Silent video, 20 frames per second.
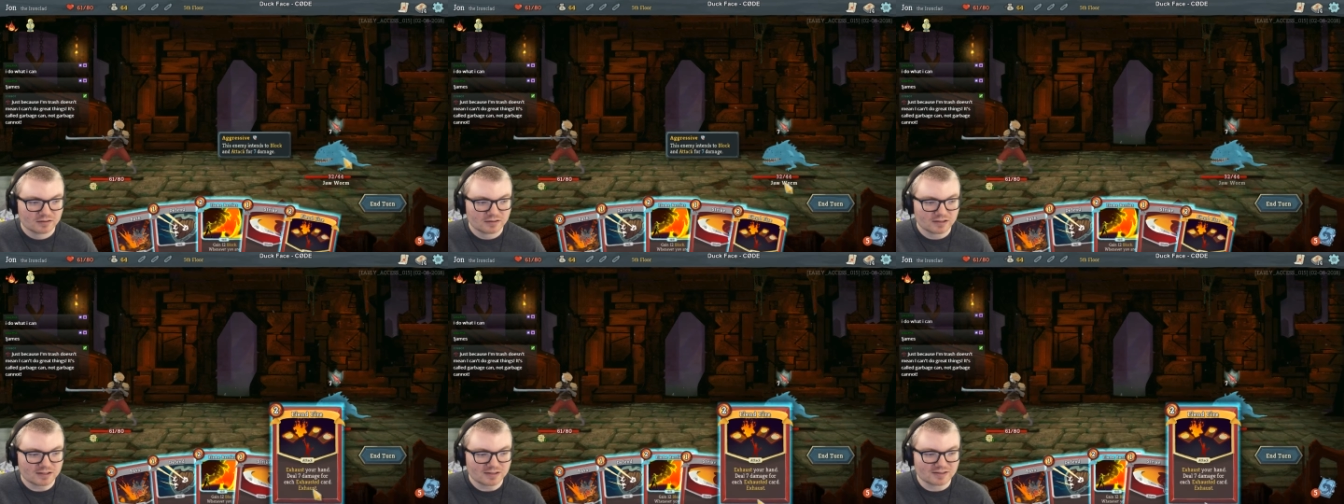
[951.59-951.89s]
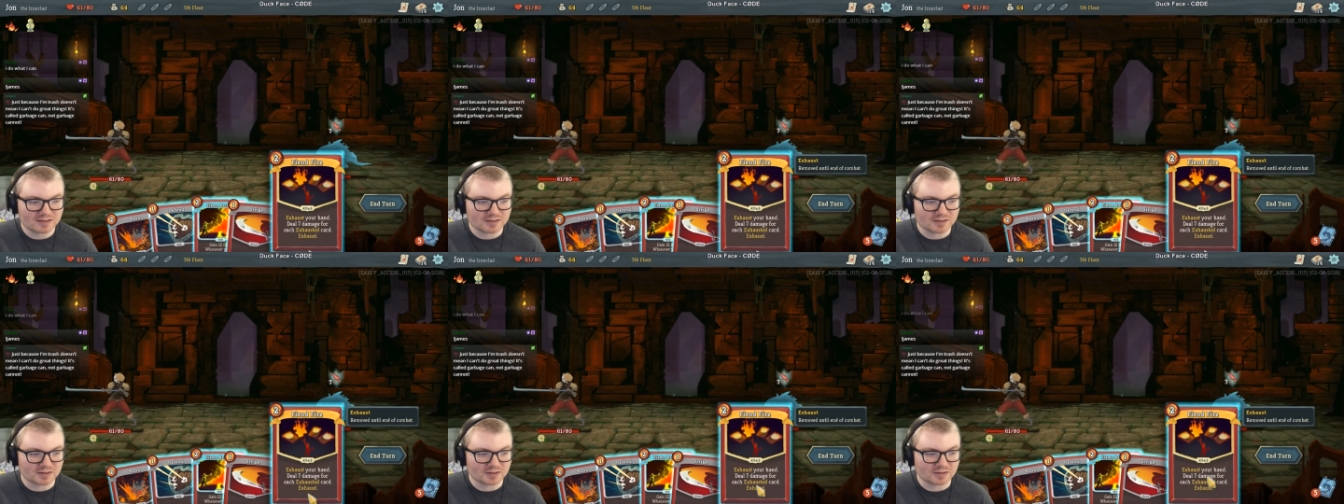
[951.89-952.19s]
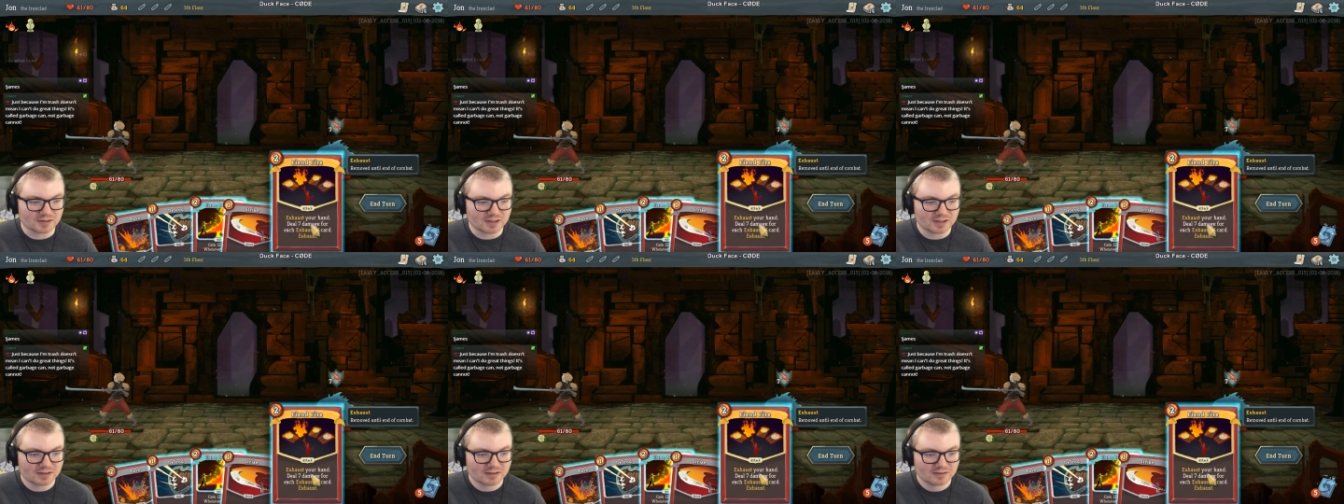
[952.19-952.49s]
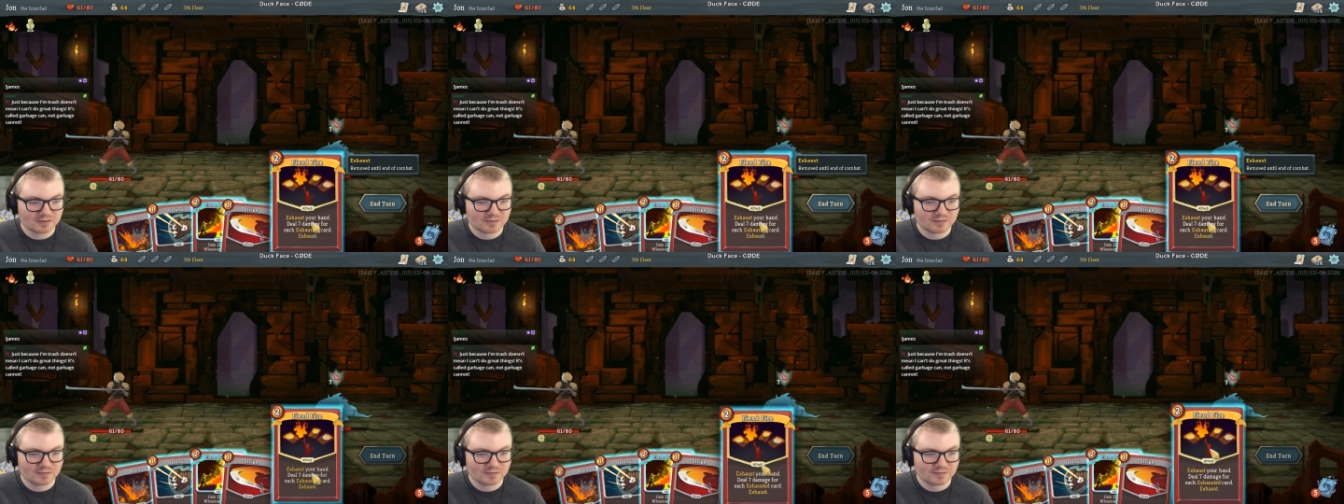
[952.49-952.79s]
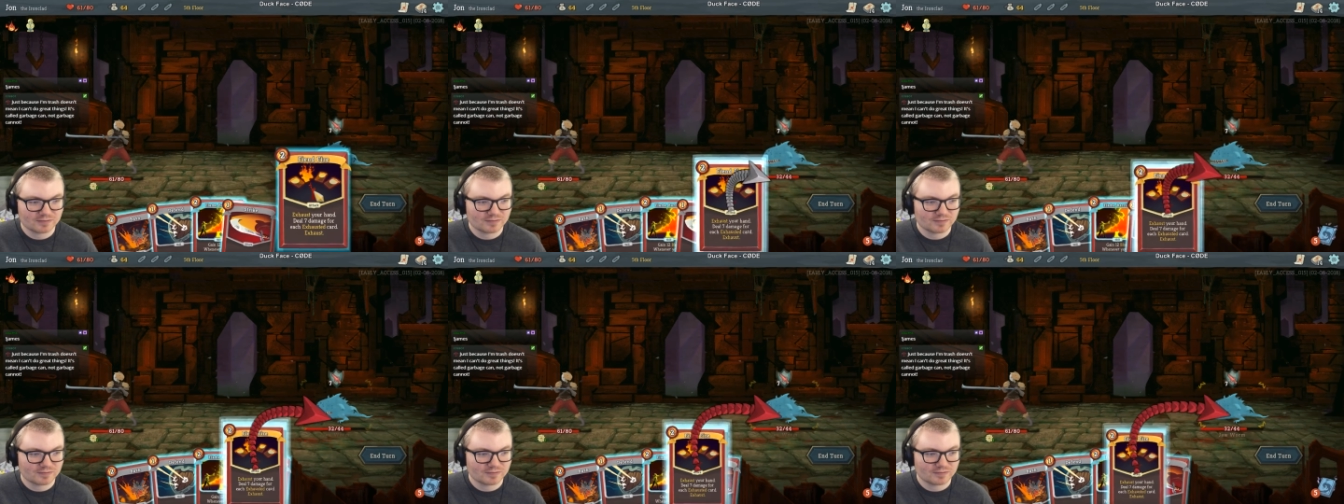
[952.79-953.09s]
Let's do it.
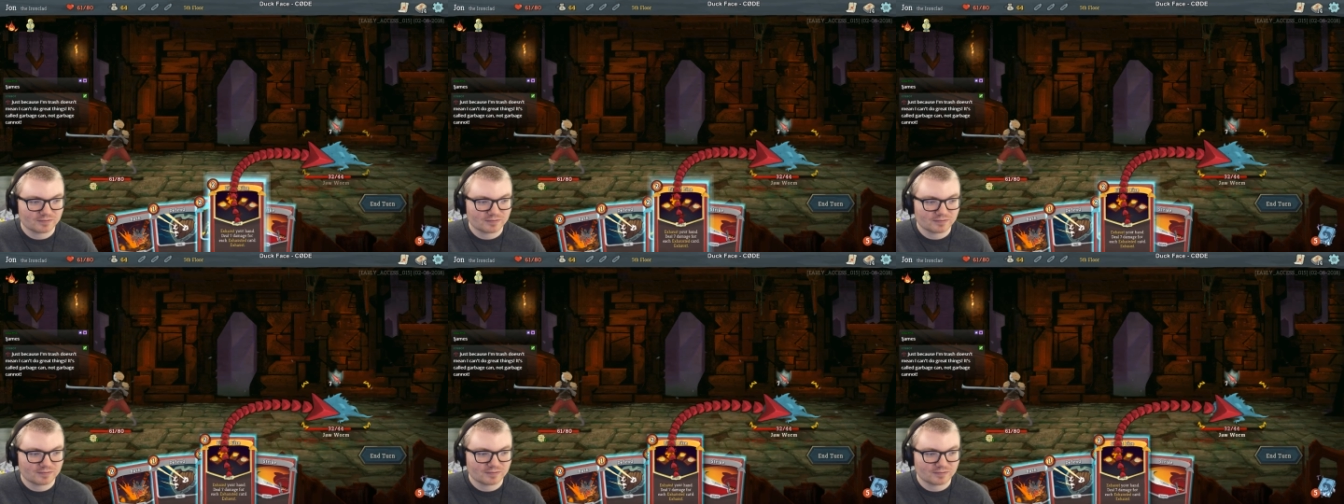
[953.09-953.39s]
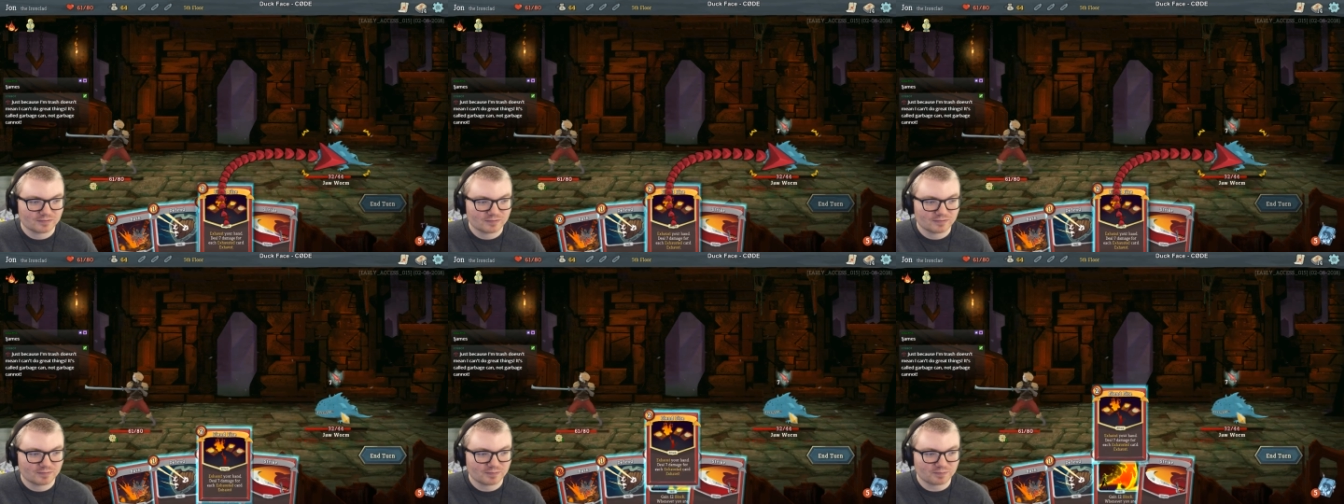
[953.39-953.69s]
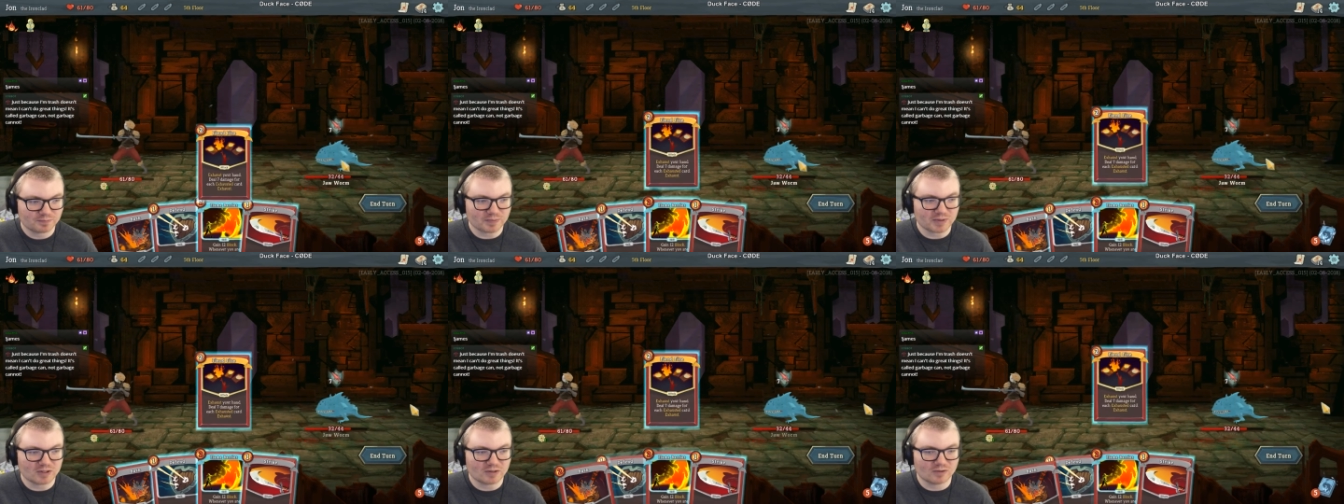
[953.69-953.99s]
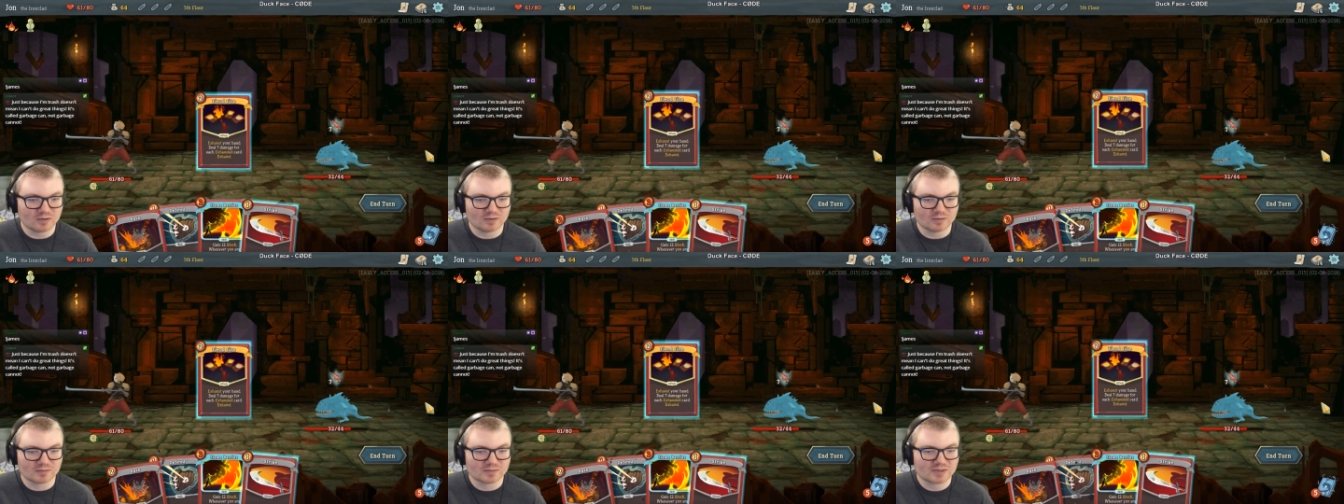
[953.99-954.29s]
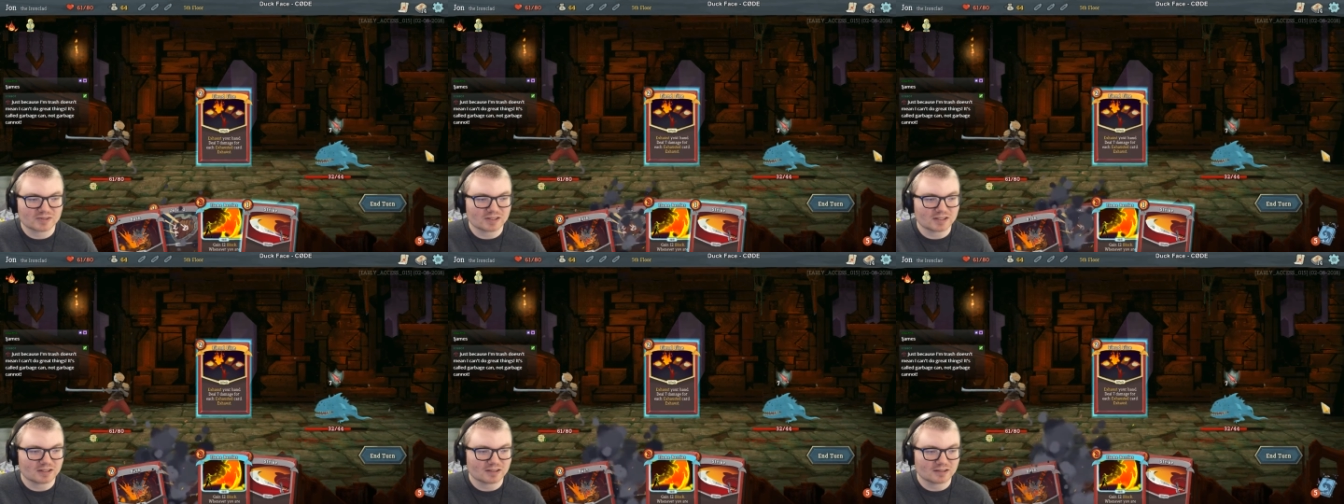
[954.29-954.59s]
Boom,
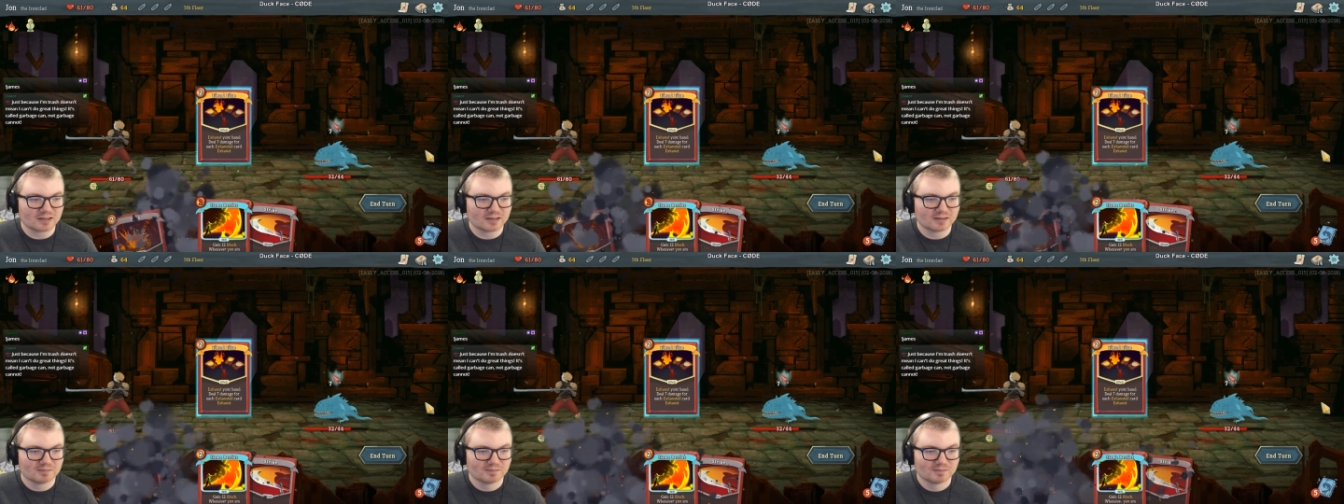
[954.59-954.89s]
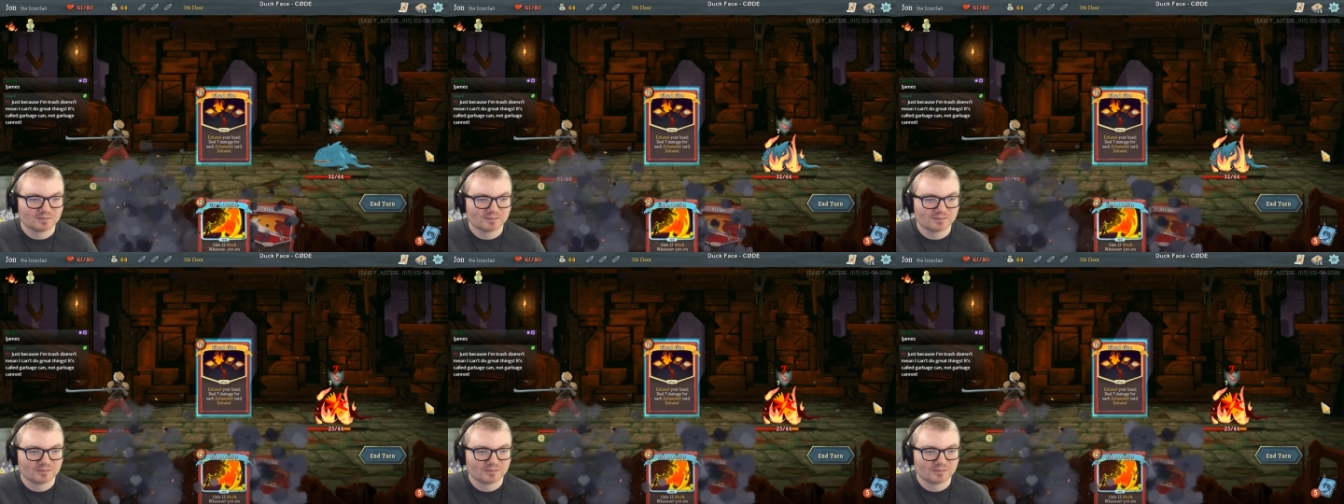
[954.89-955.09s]
sucker.